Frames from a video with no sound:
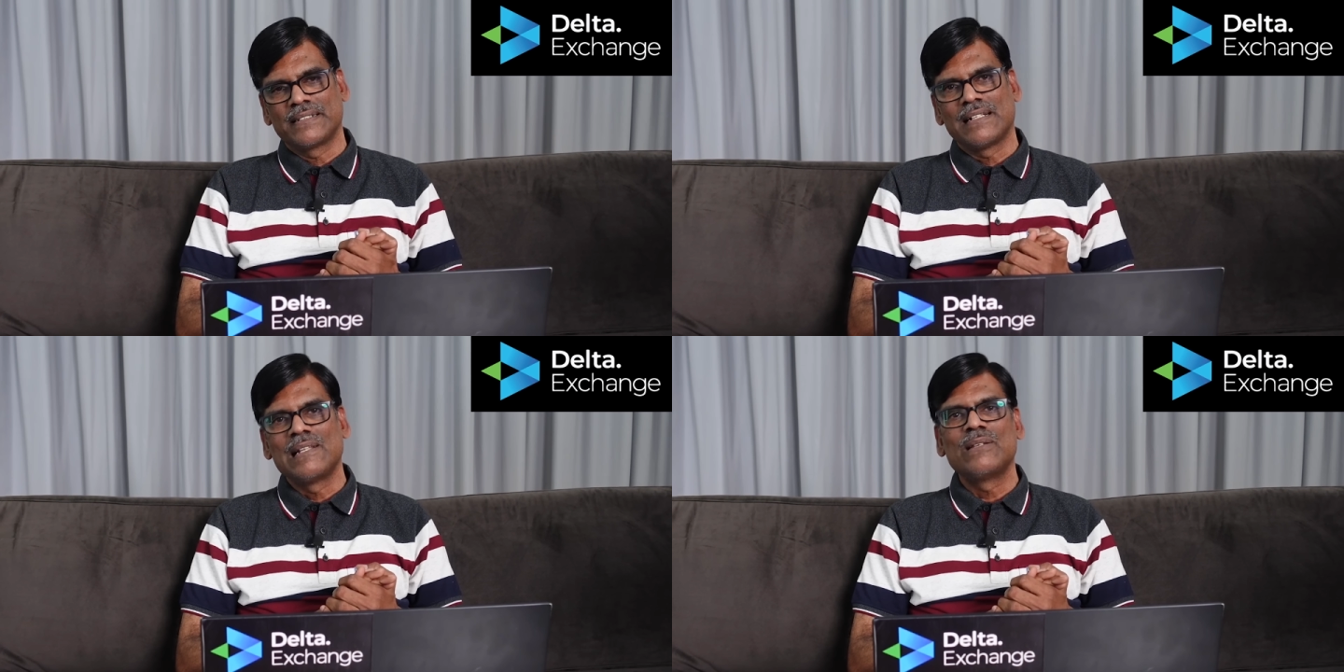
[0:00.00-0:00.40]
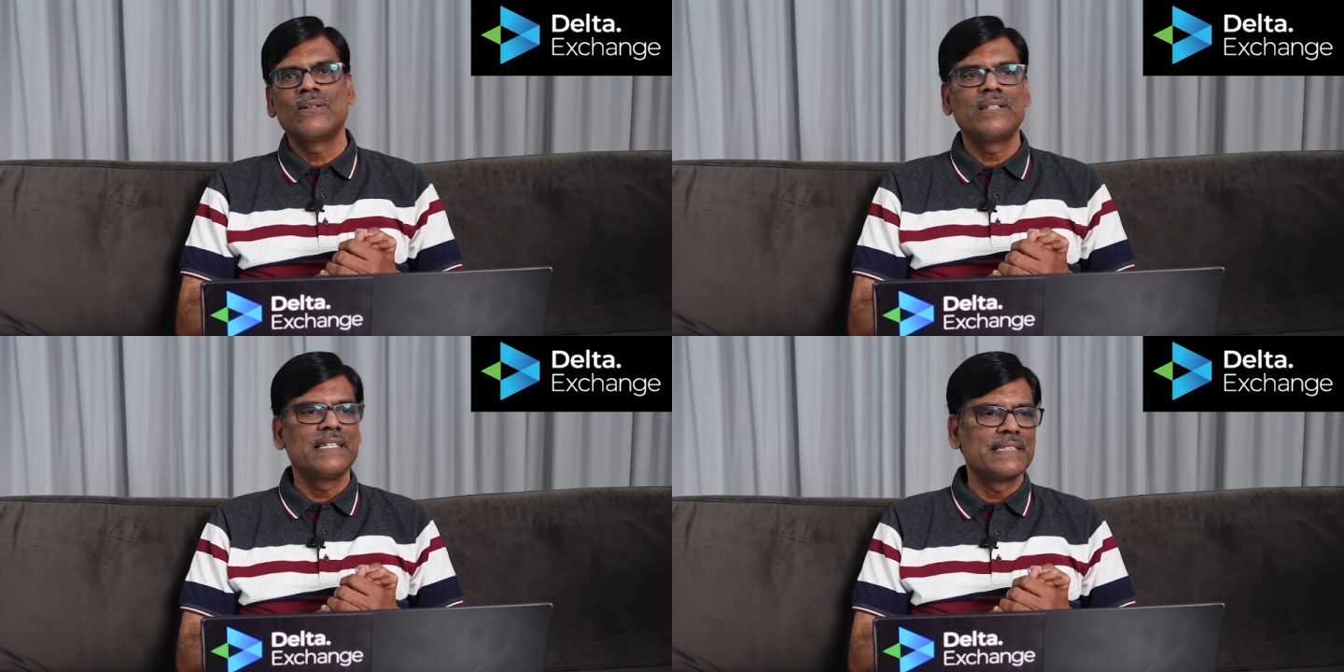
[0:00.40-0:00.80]
although
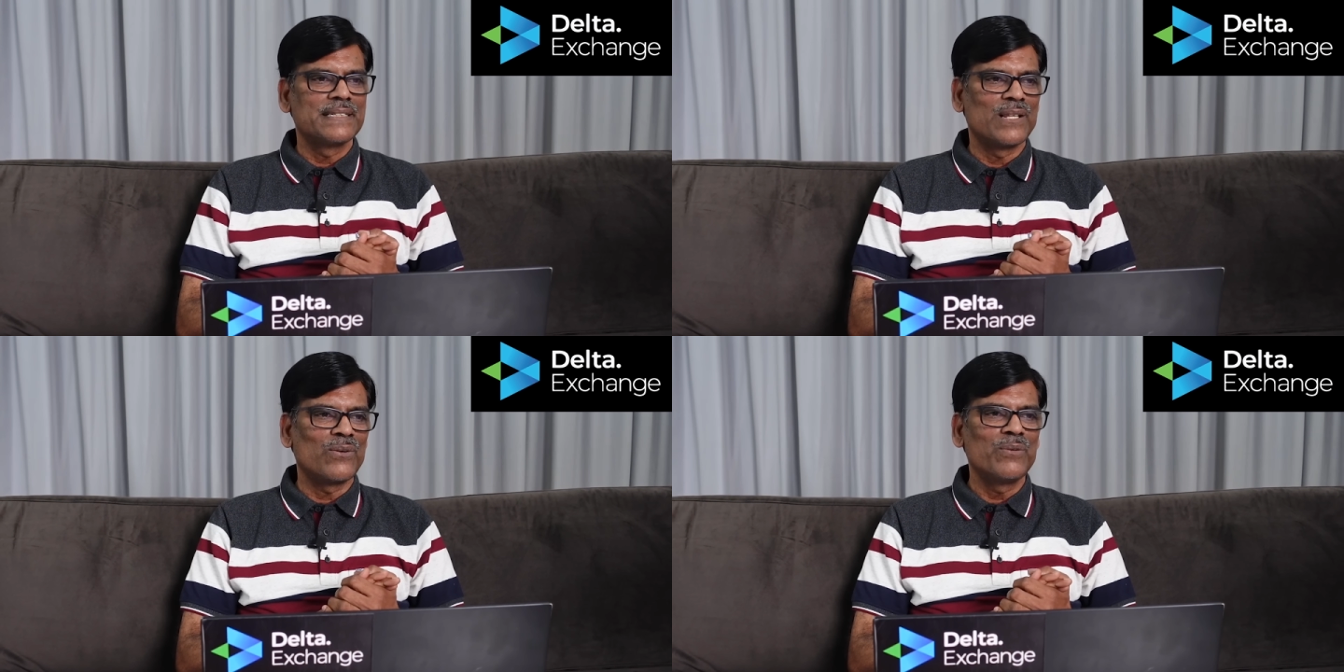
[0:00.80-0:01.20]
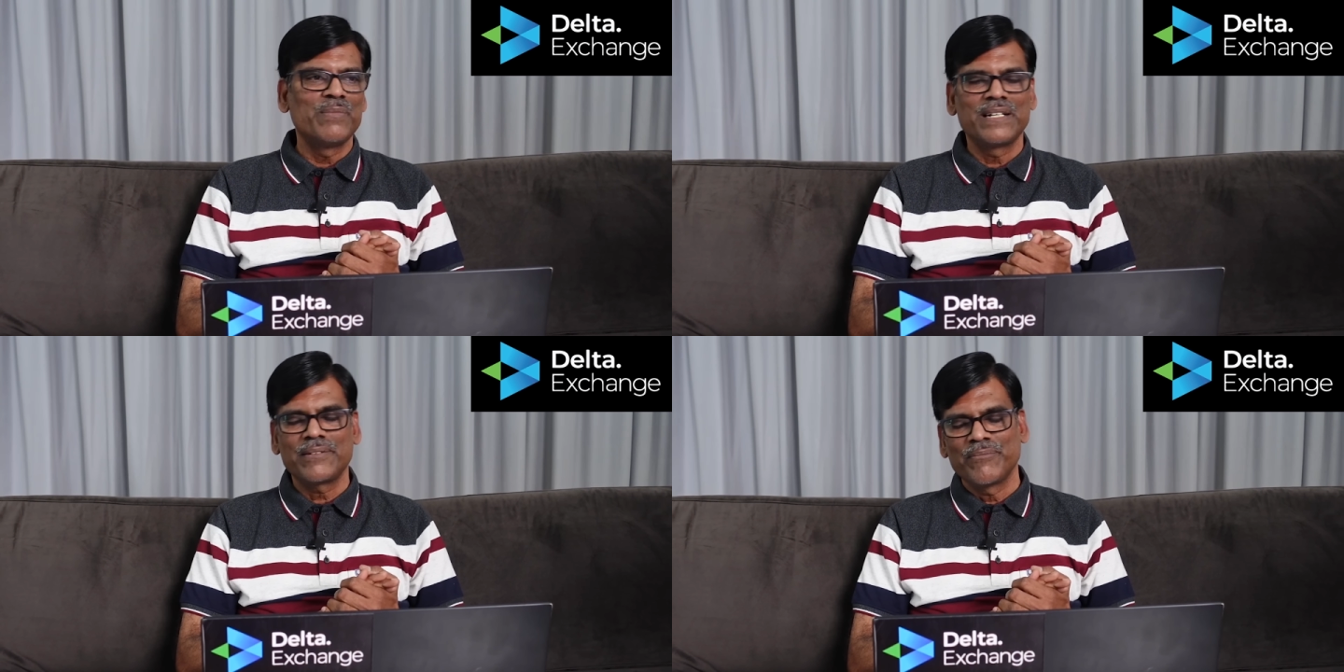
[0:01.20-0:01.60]
this is the
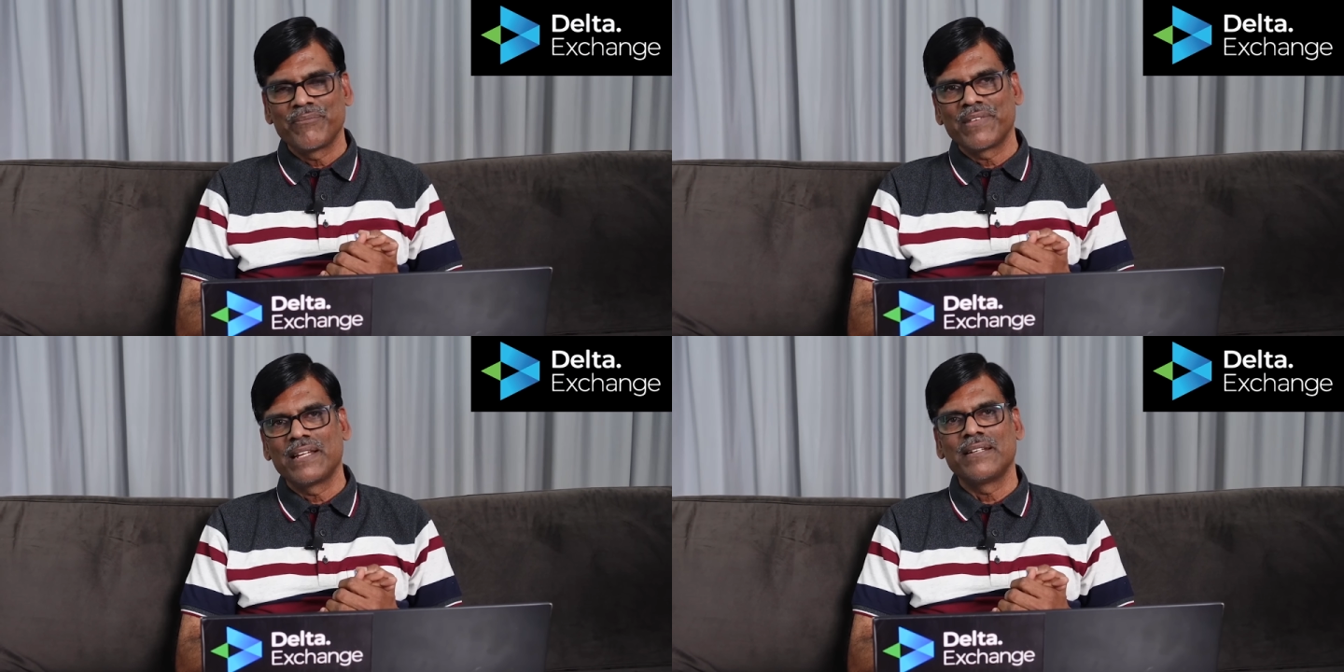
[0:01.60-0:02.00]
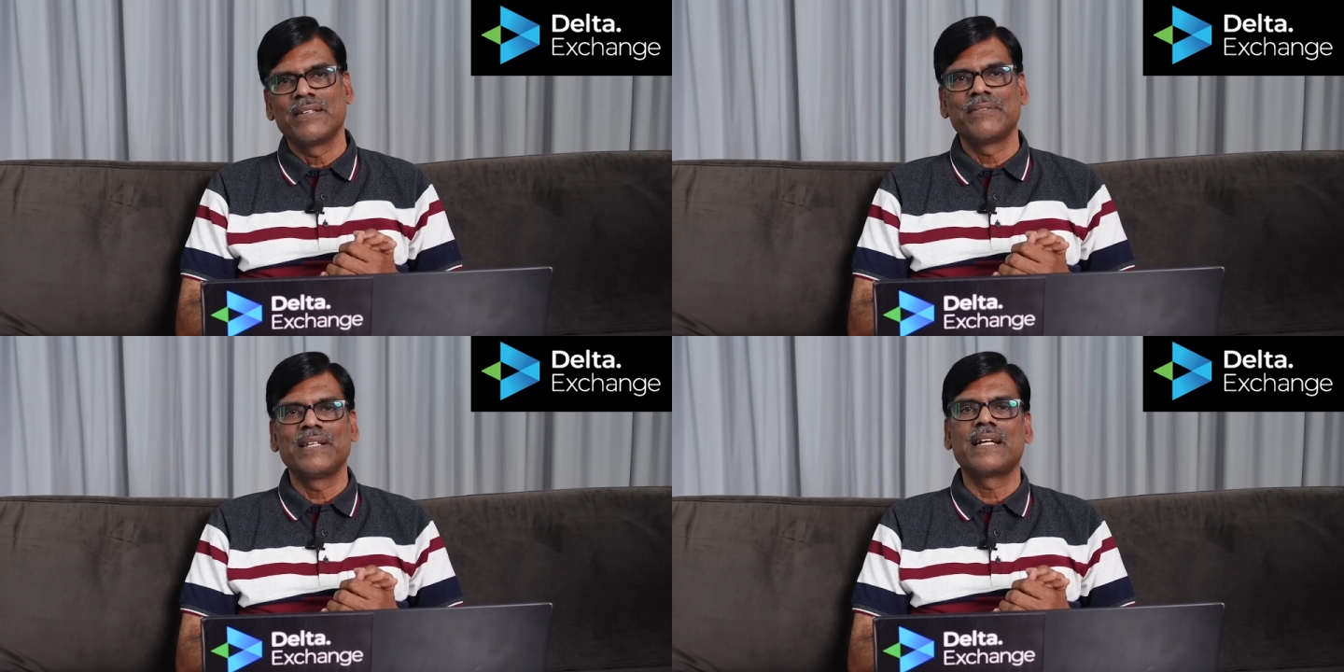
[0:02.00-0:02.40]
rumor and
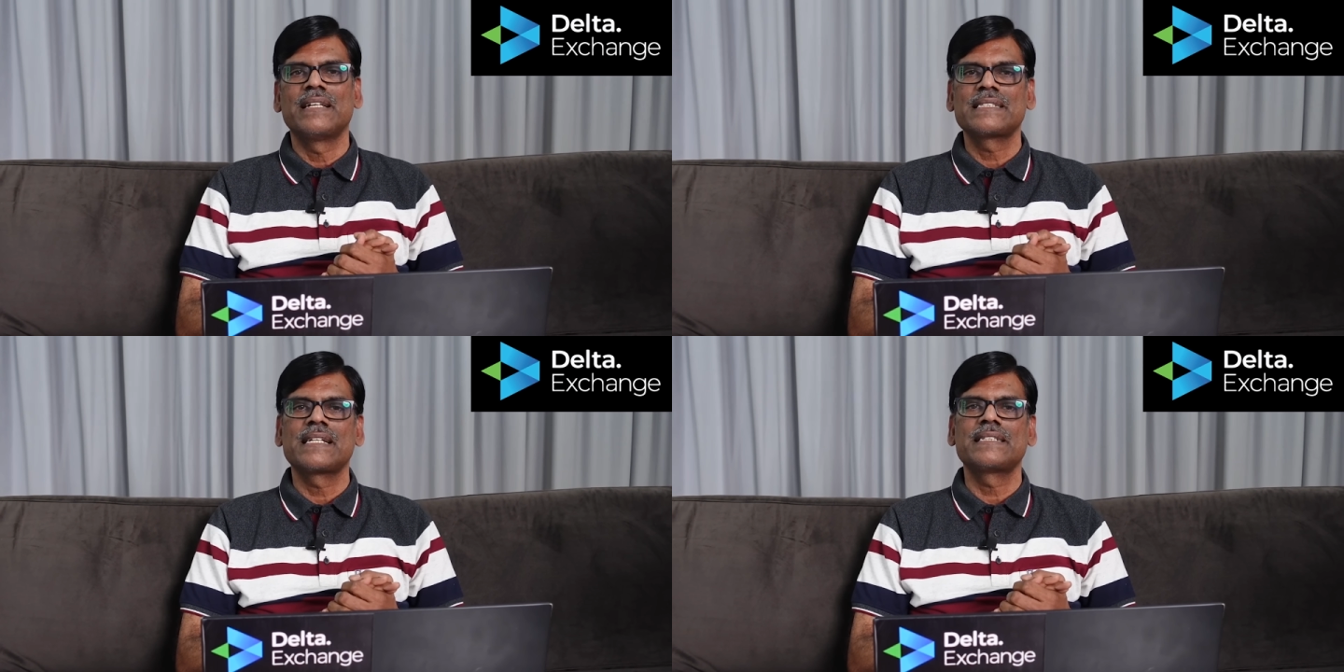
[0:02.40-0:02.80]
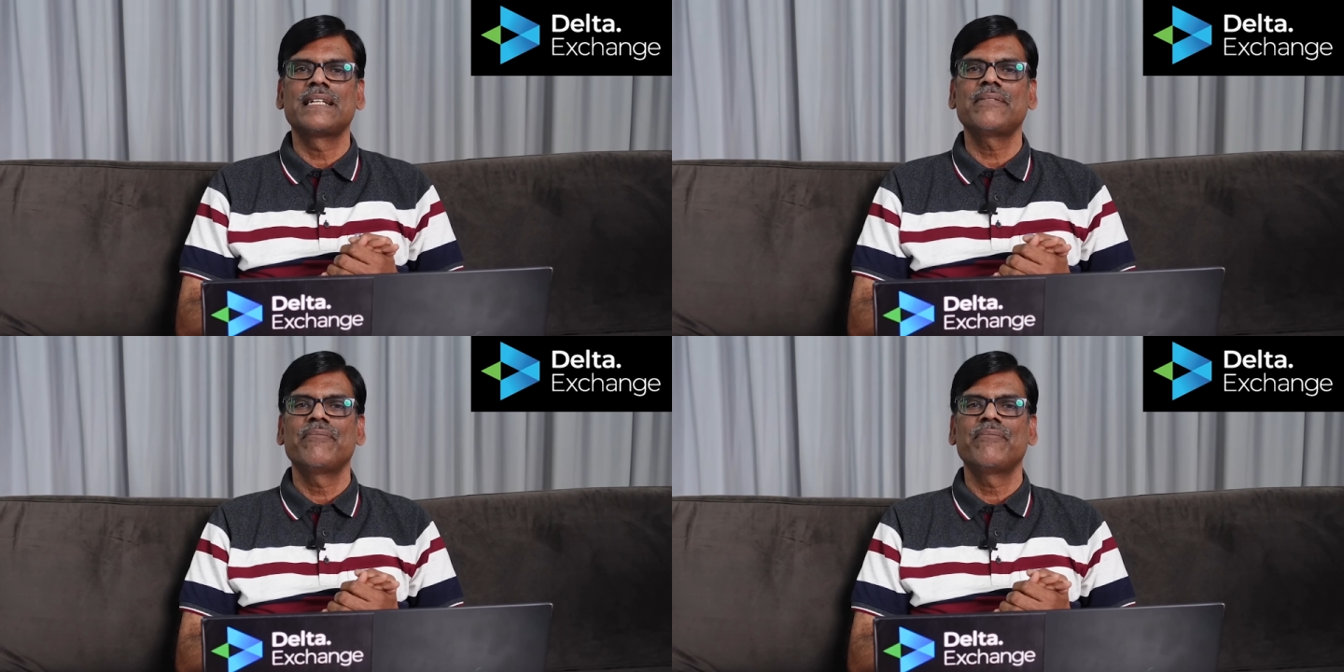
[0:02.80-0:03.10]
we are discussing,